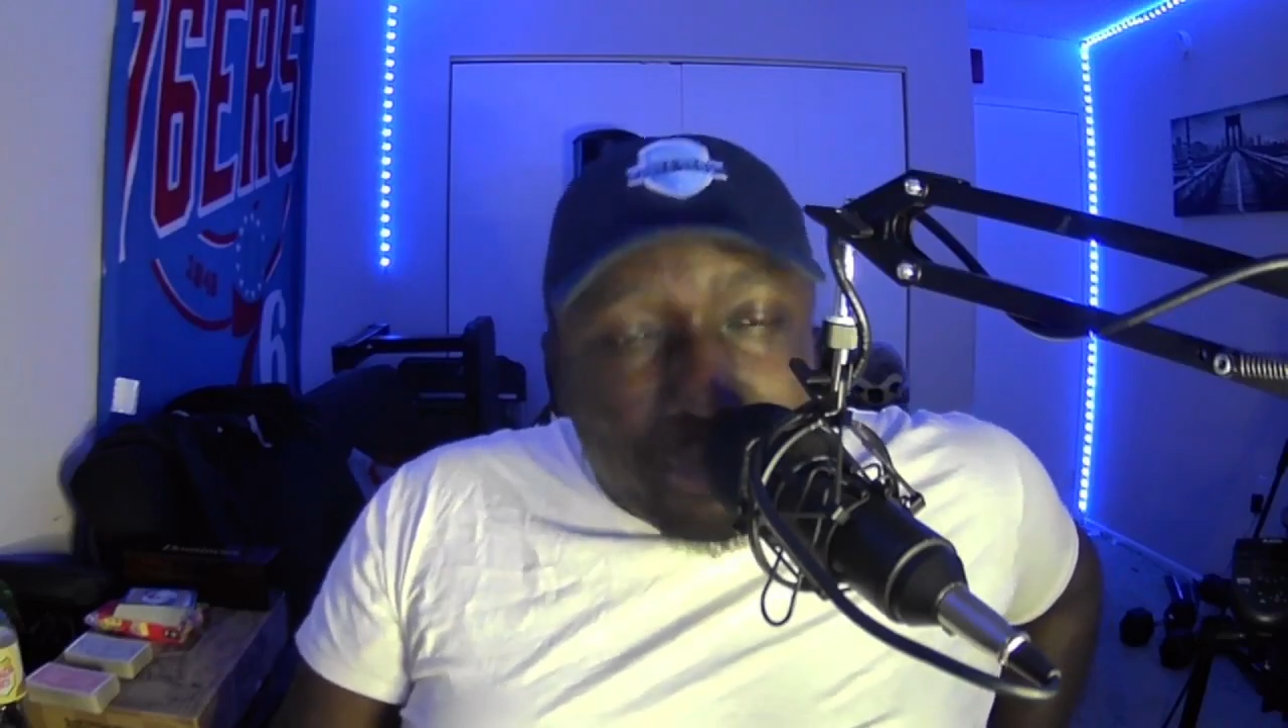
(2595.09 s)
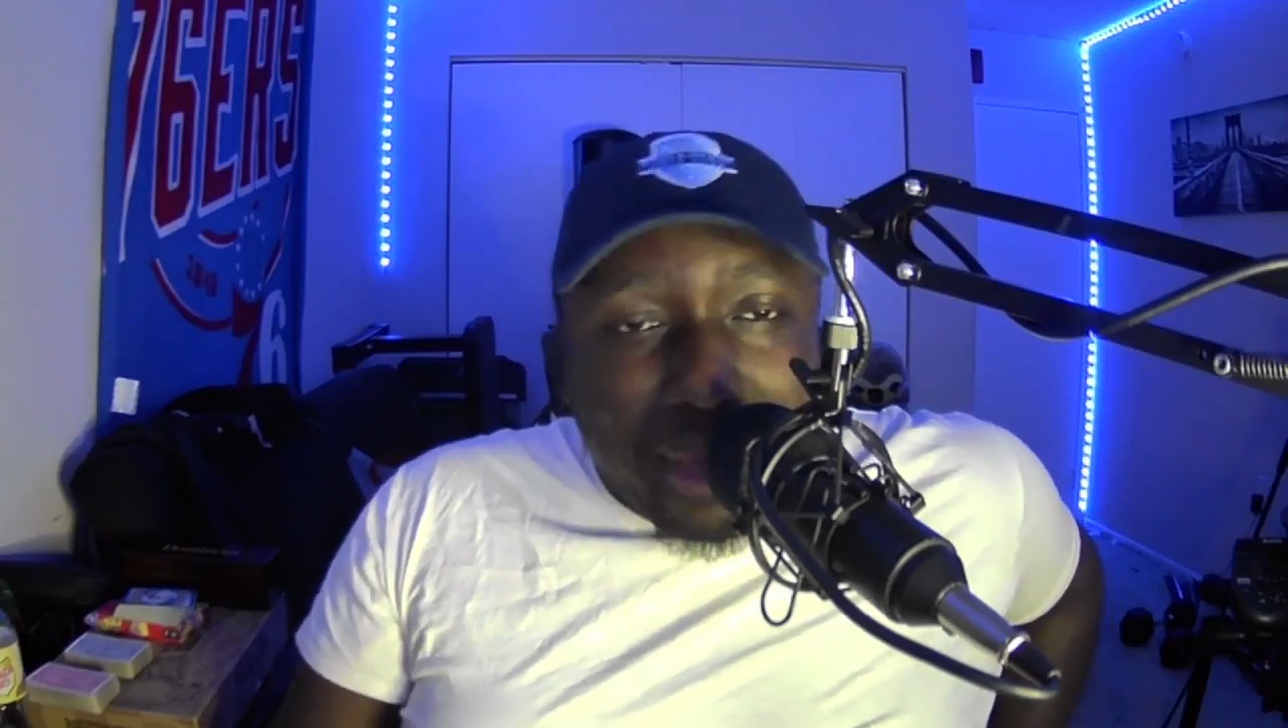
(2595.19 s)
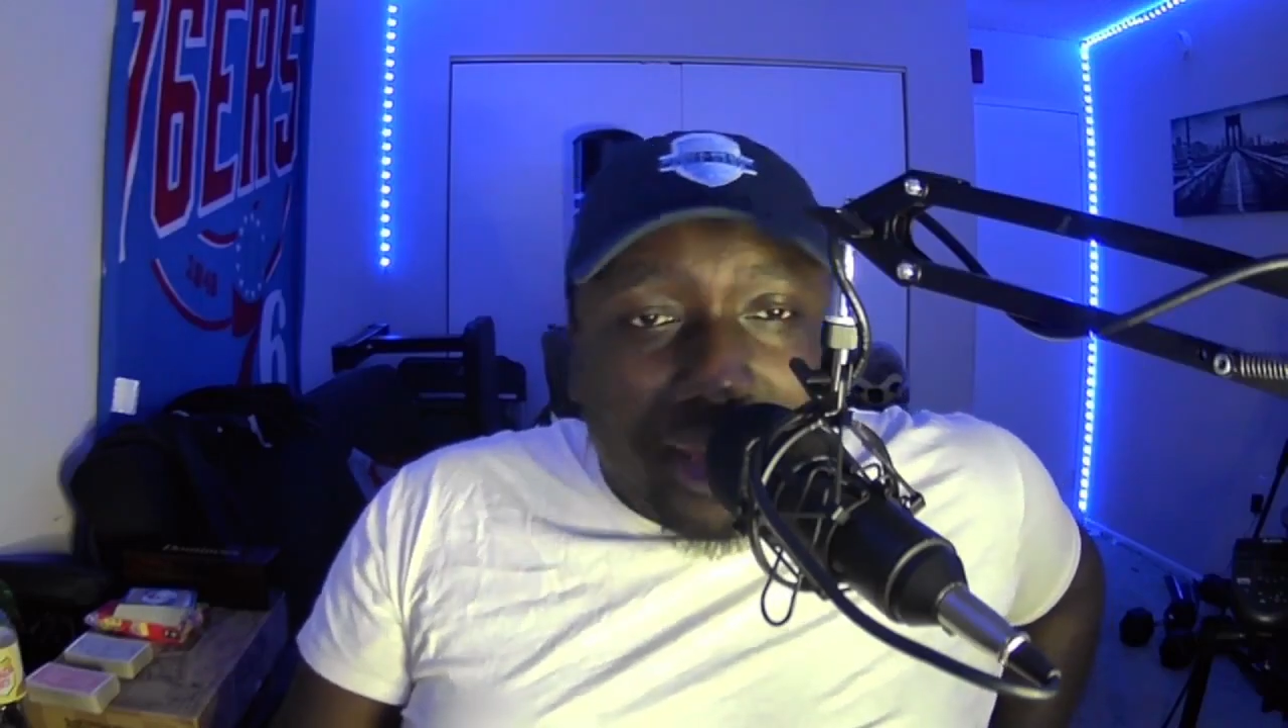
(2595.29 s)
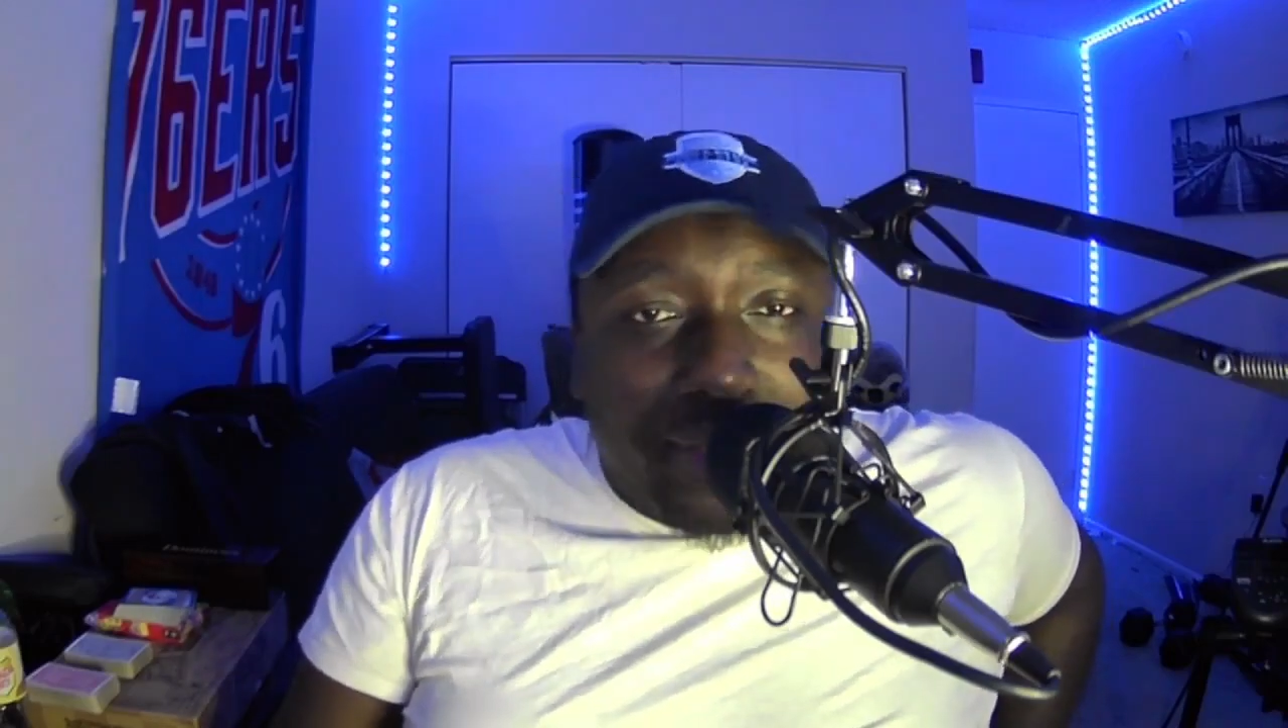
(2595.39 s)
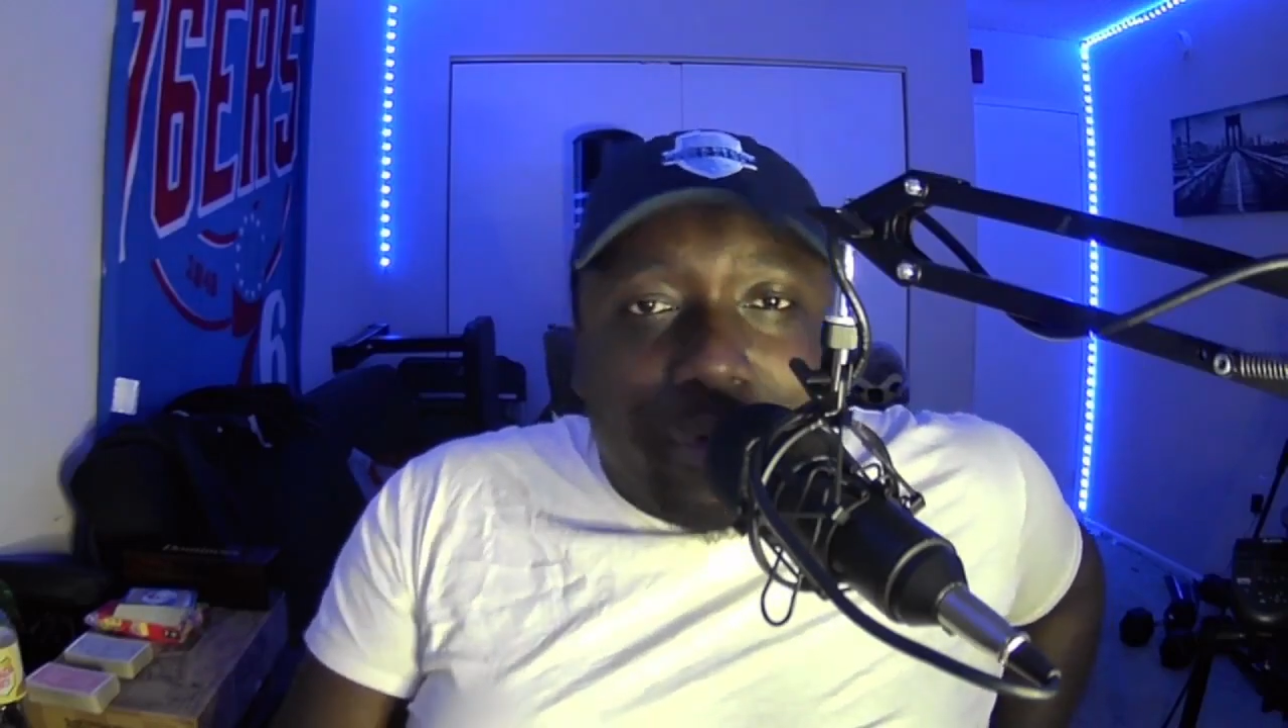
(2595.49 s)

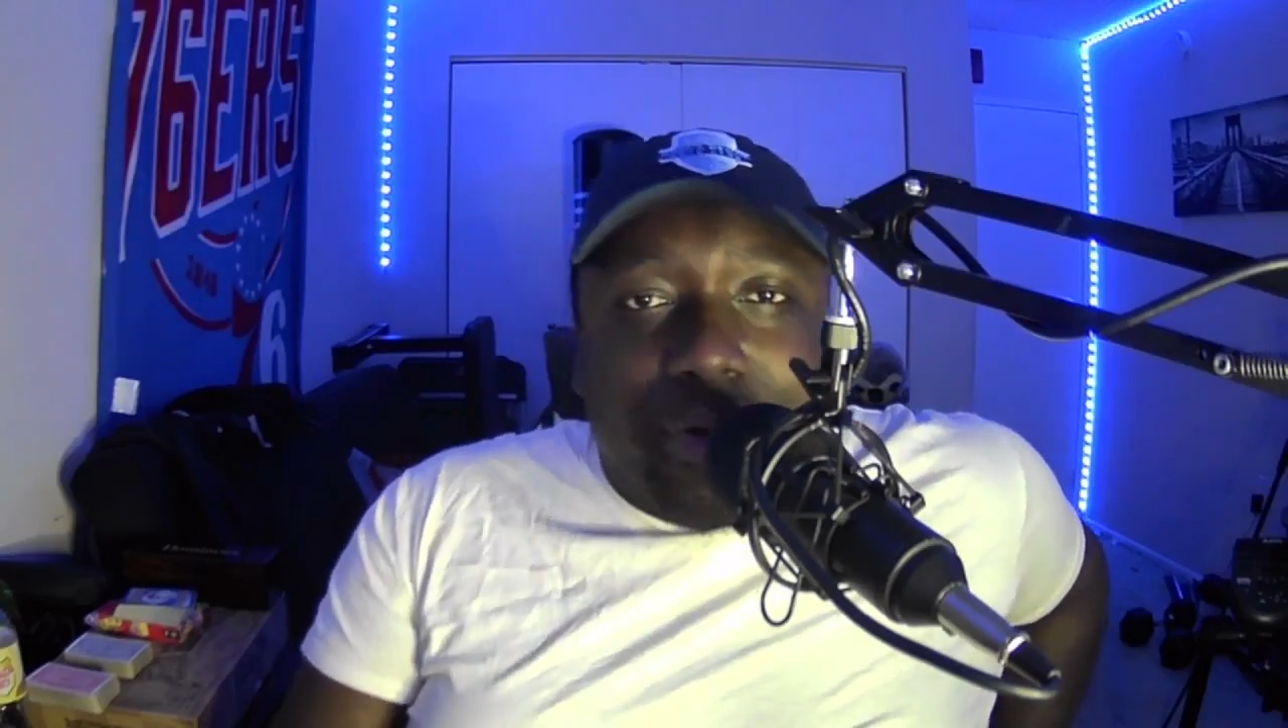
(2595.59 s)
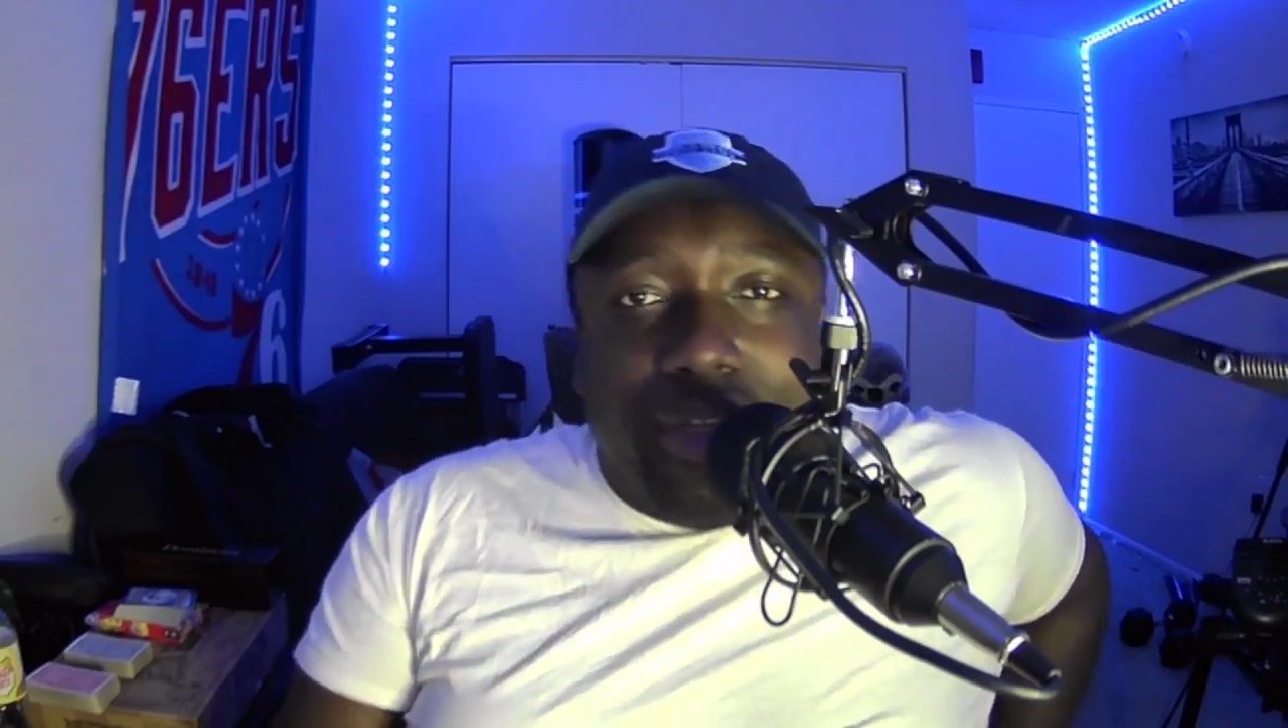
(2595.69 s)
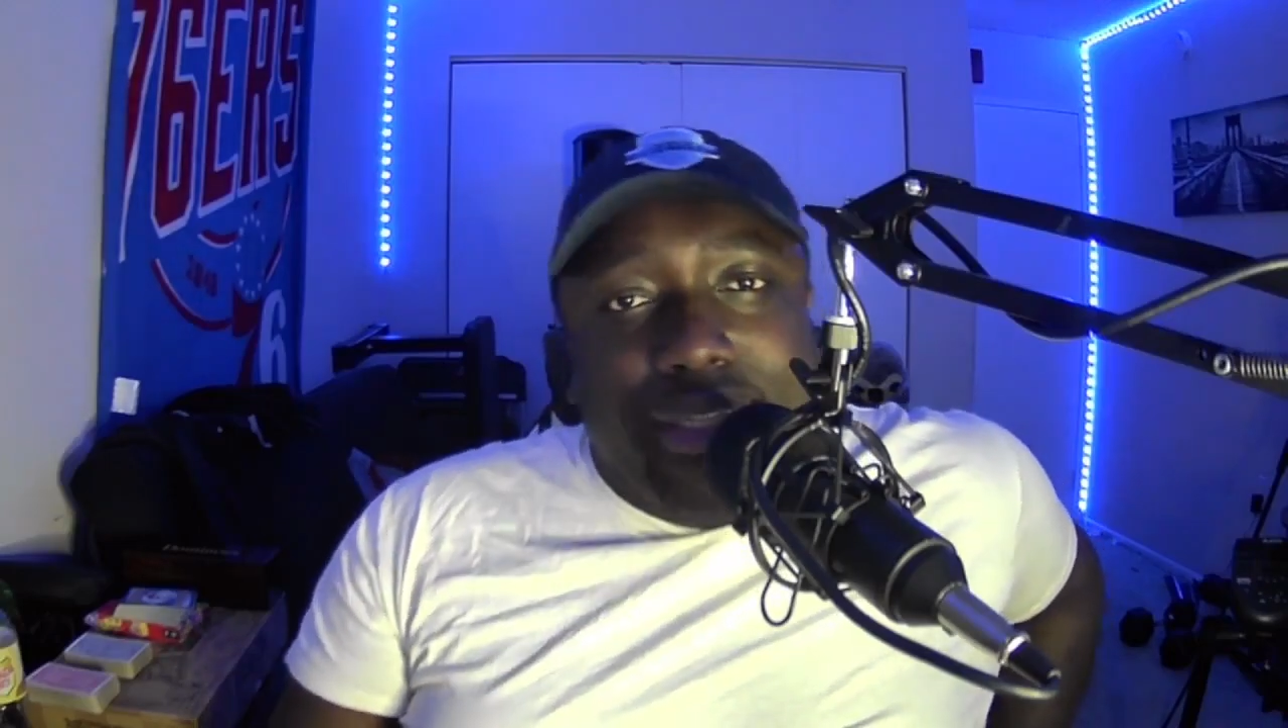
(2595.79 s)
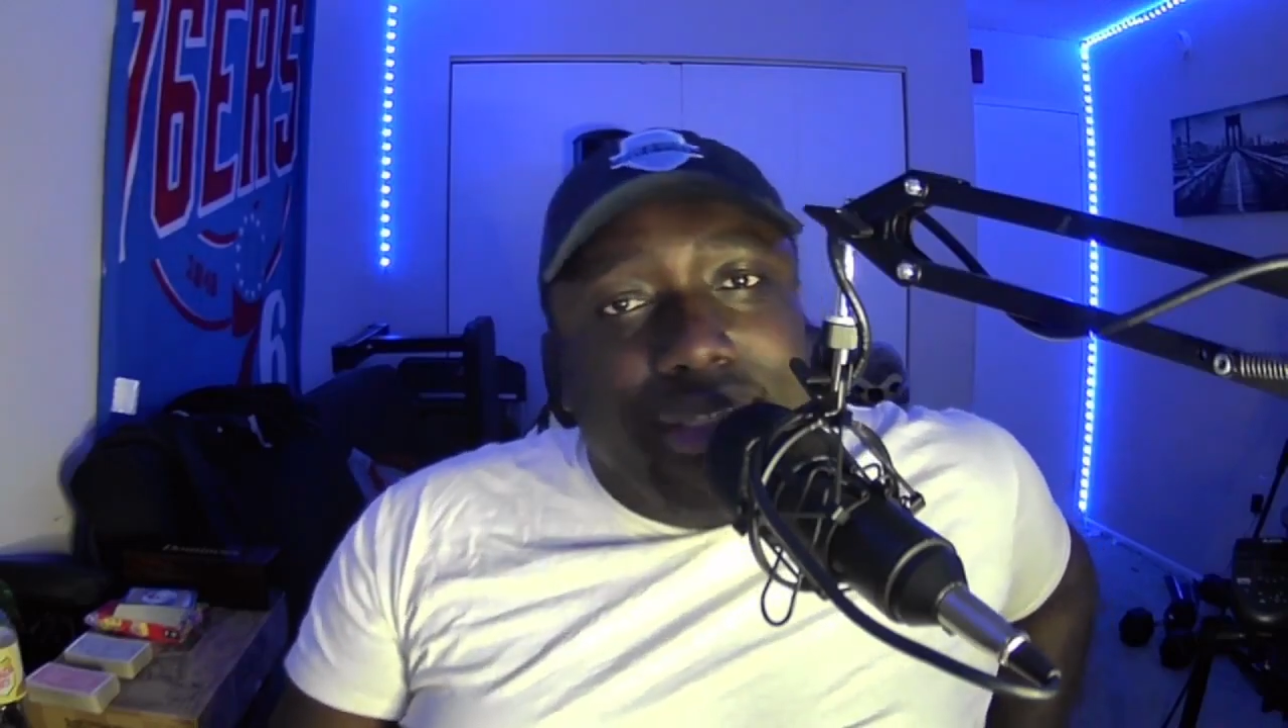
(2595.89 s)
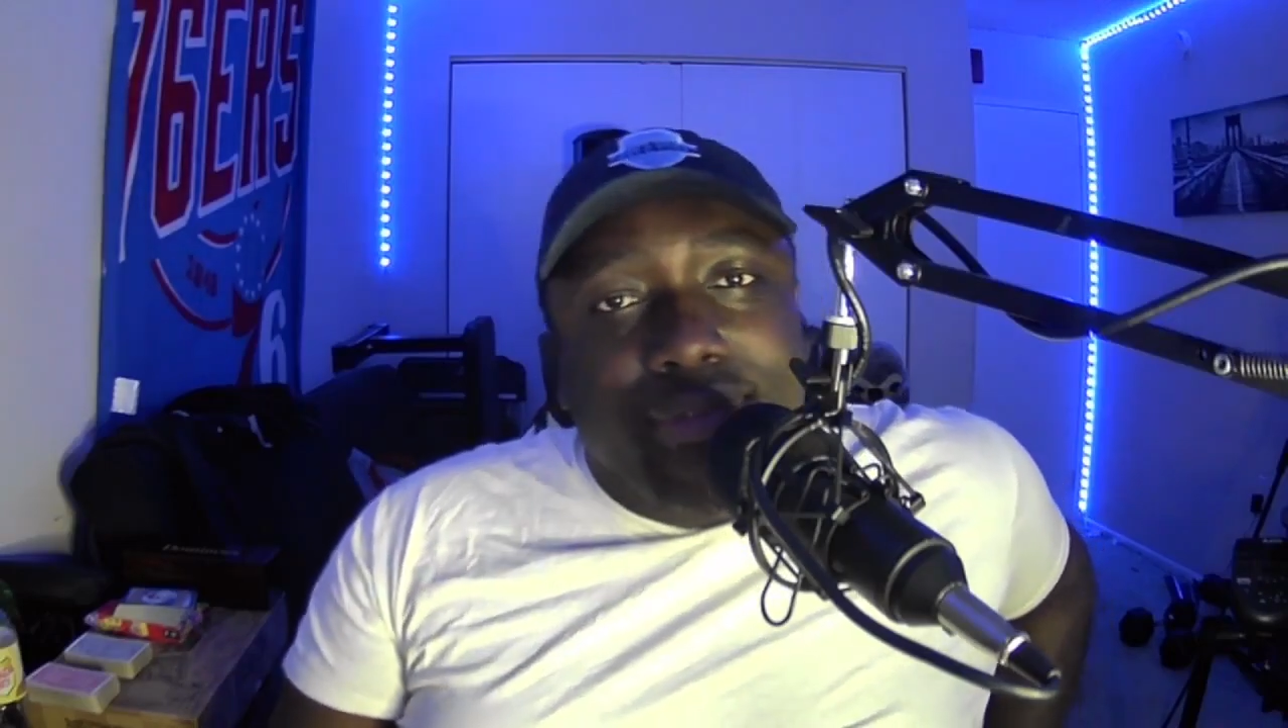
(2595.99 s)
pair of thirties.